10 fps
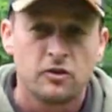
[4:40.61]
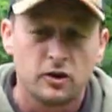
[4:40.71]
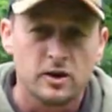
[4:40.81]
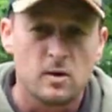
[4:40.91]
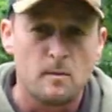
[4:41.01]

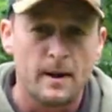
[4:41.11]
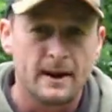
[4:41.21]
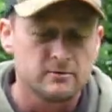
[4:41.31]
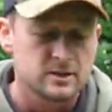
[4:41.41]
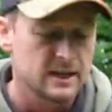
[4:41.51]
31
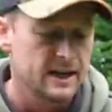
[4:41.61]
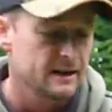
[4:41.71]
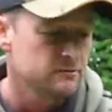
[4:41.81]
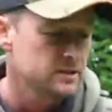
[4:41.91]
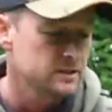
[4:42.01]
pounds, 10
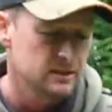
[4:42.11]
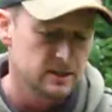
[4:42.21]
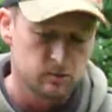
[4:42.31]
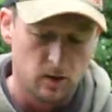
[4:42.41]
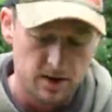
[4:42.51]
ounces
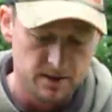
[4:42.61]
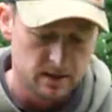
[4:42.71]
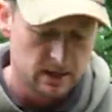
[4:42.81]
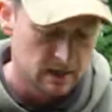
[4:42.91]
this one.